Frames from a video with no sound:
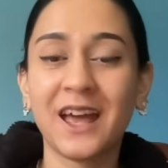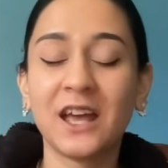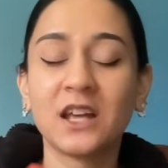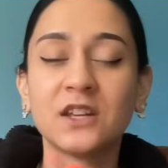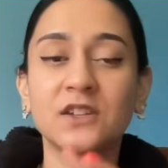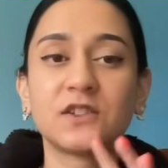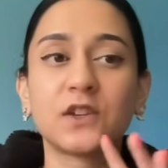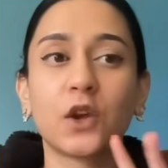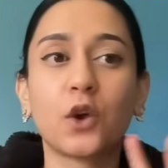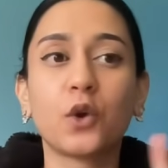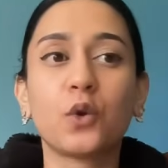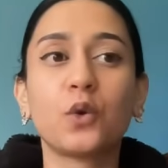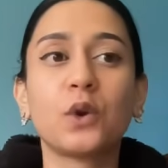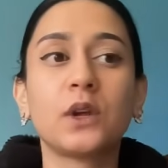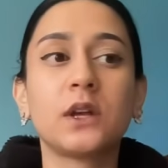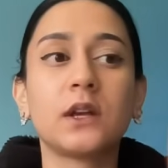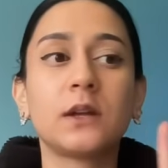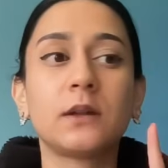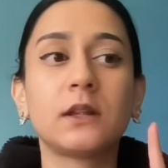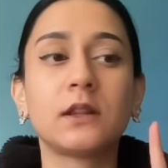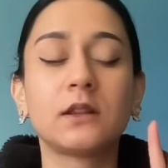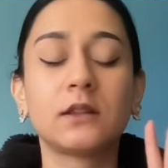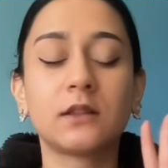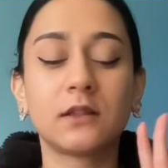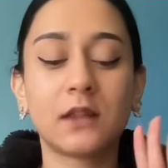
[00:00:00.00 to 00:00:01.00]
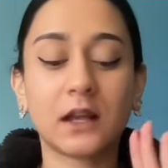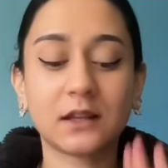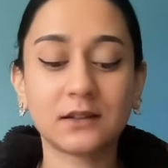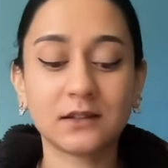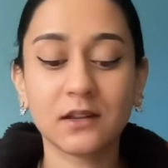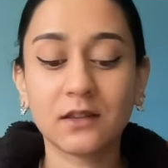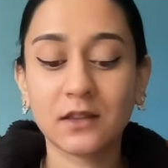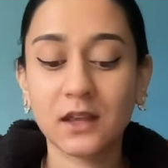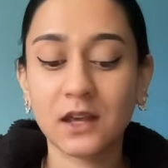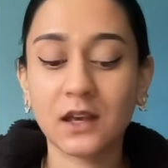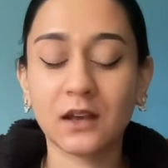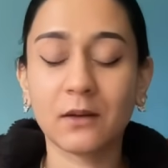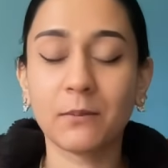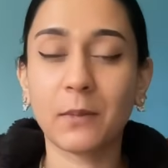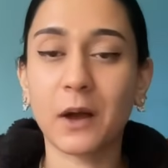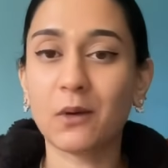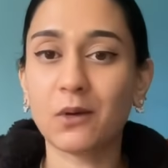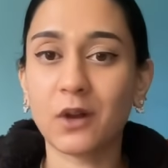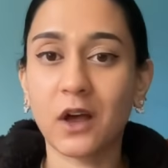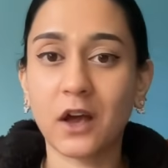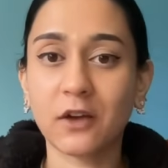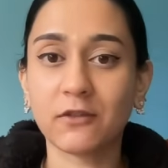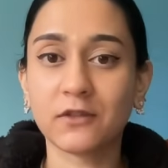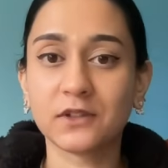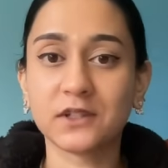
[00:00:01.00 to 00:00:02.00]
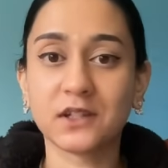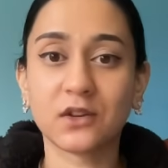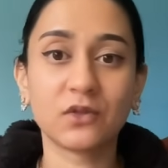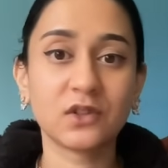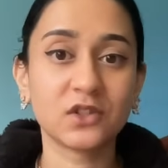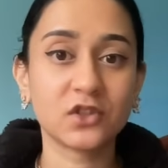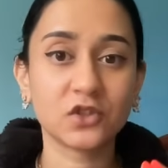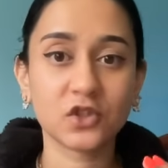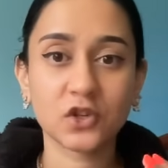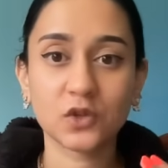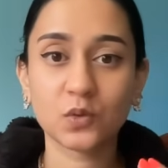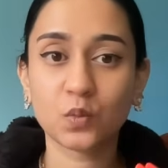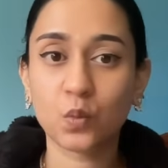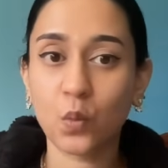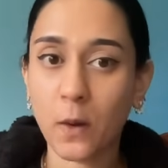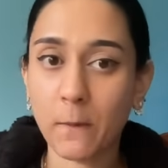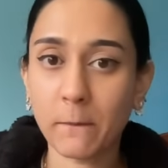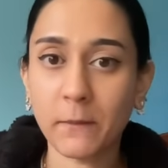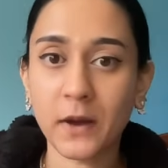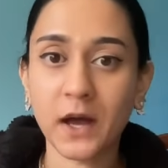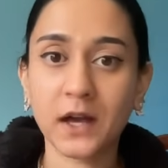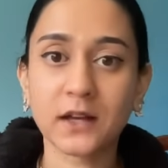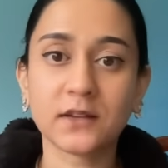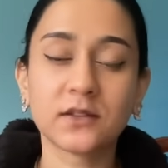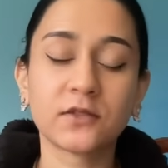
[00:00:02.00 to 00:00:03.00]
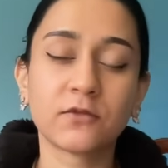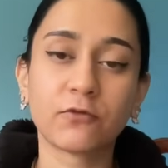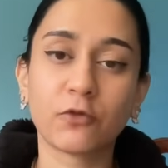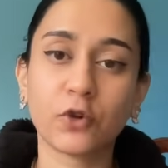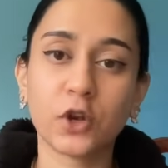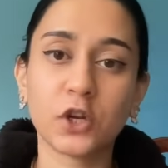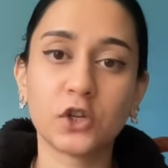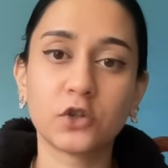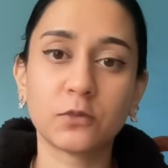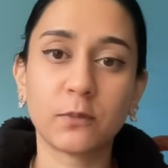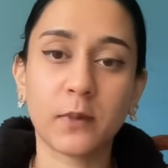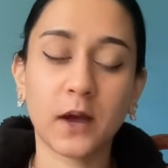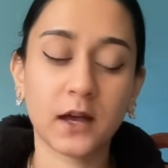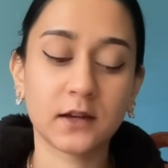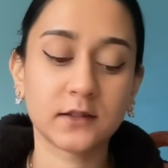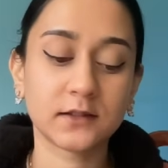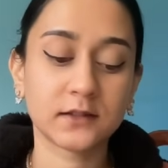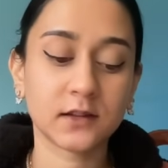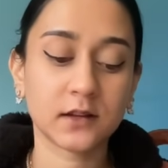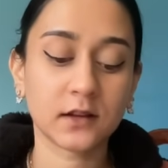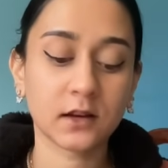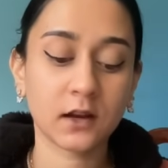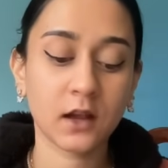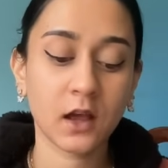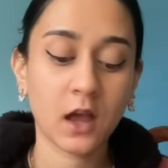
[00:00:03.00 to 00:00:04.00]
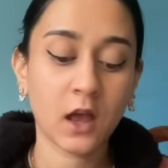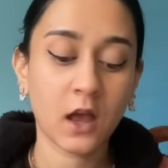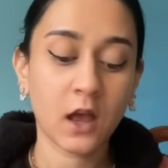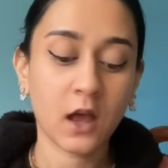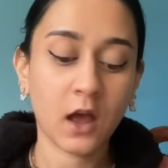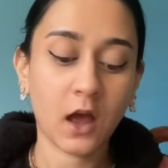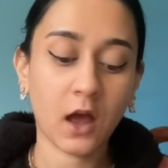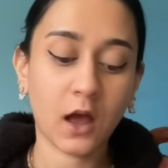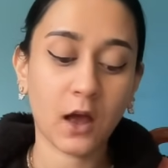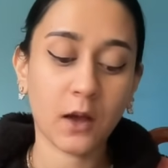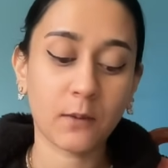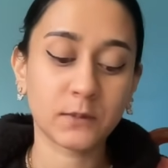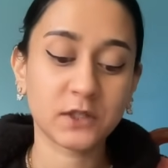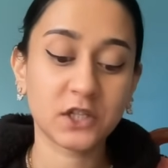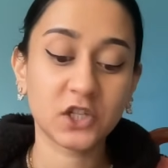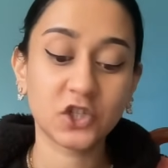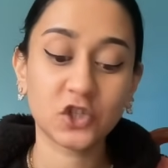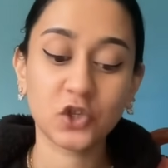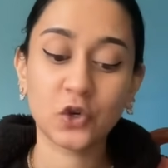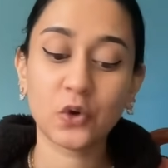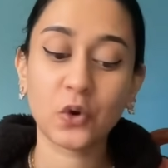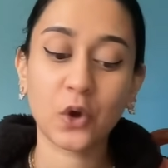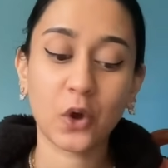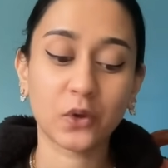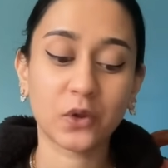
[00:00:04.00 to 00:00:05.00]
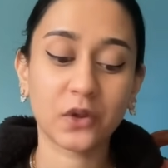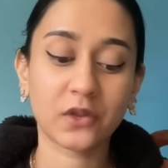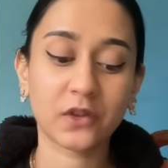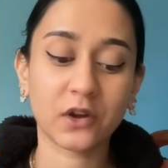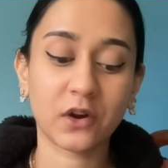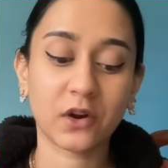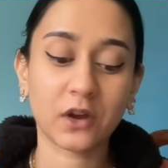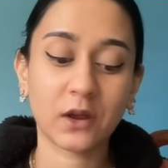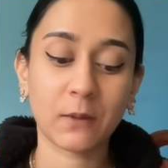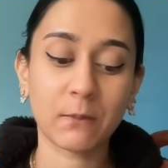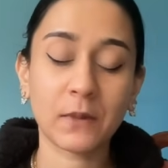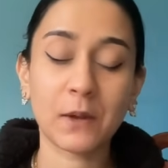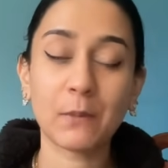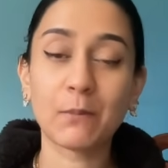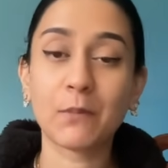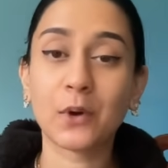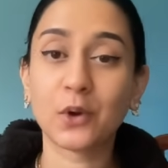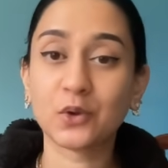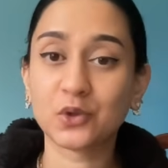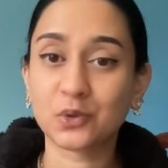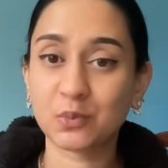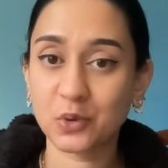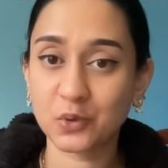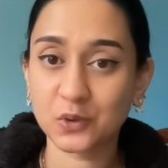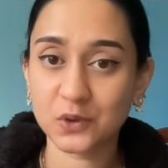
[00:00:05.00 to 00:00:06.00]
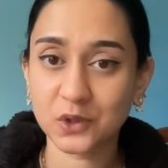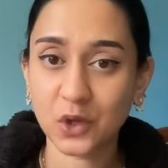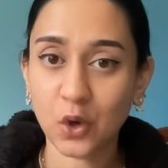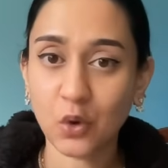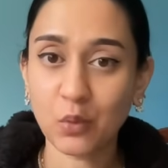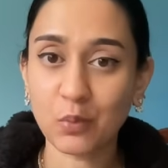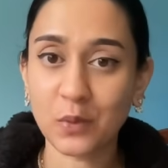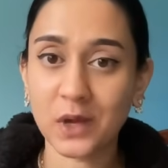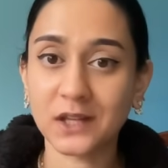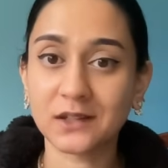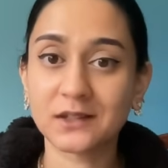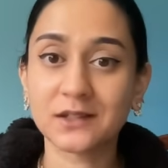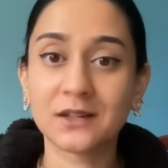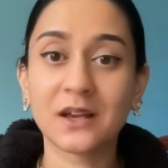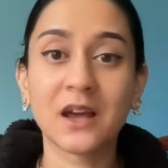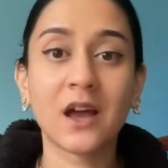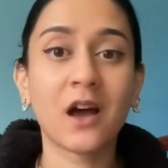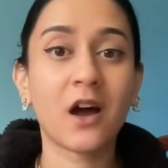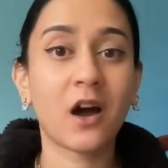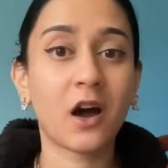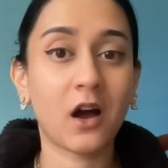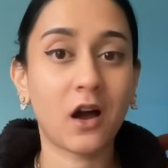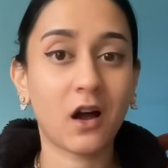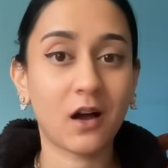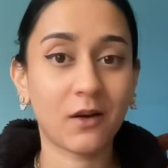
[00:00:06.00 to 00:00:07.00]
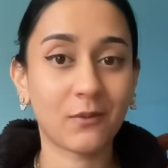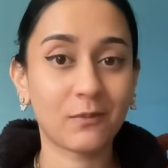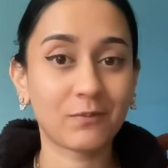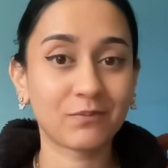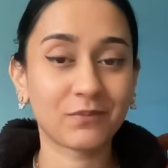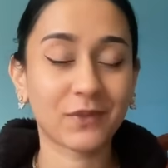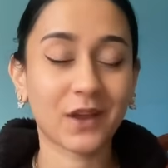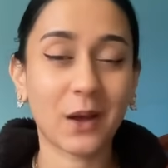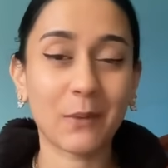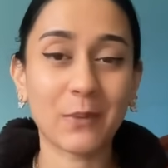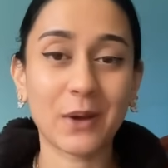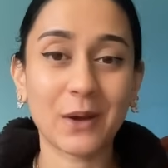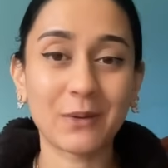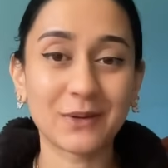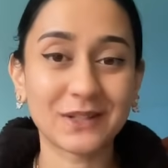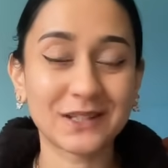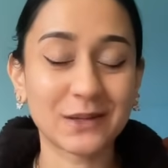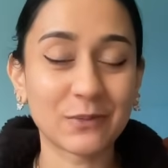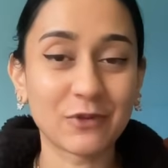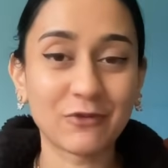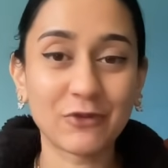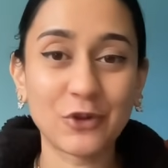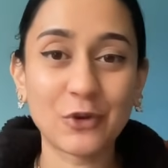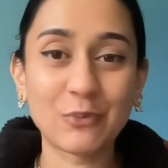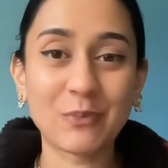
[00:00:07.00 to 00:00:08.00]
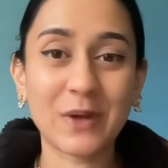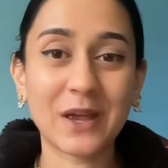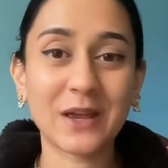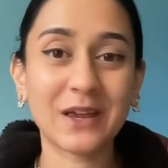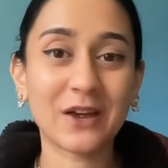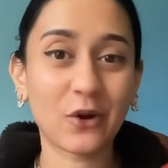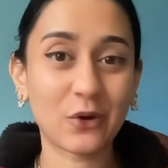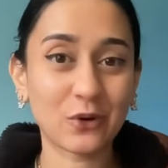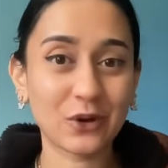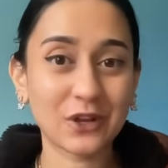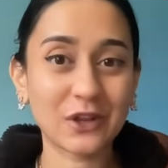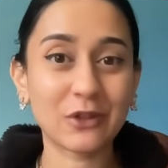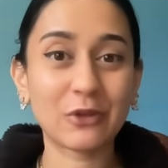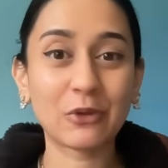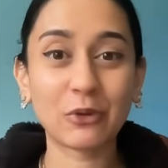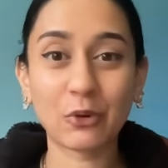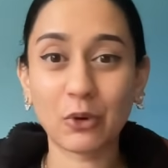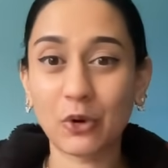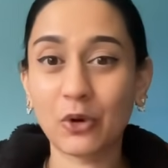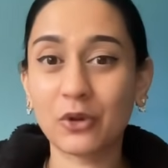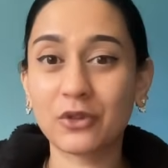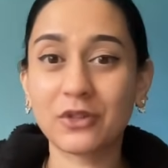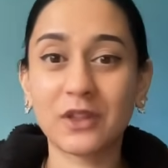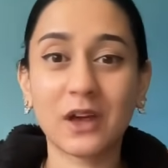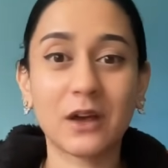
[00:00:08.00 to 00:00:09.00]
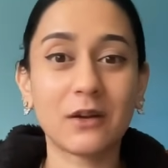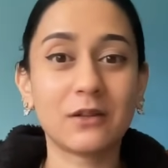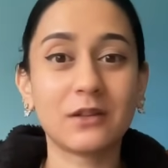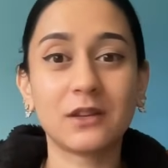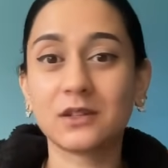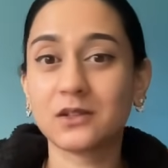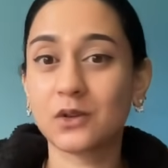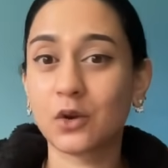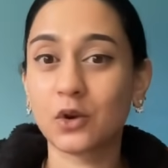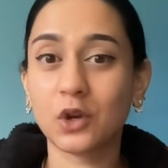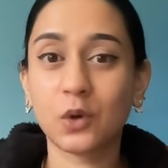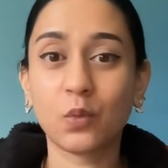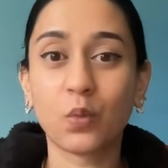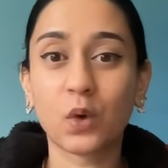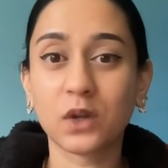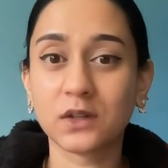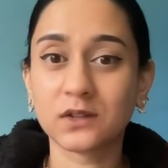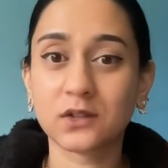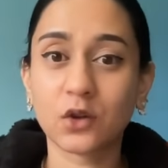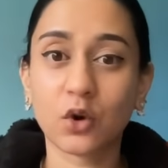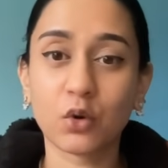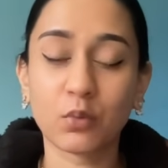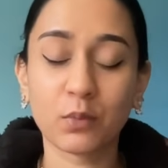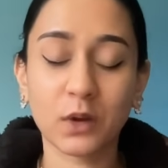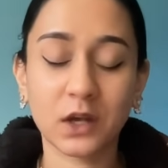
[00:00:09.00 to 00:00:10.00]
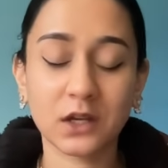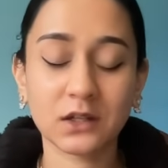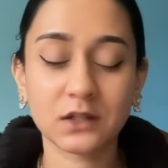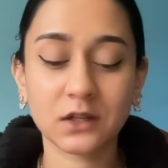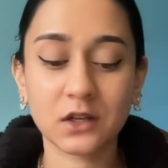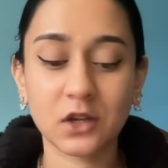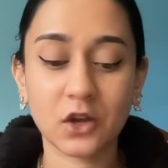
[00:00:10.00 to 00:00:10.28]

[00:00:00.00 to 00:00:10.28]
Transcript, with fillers: So that's the thing about life is there isn't just one person for each person um, did you know that there can be multiple soulmates I bet some of you may only thought that there's only one soulmate.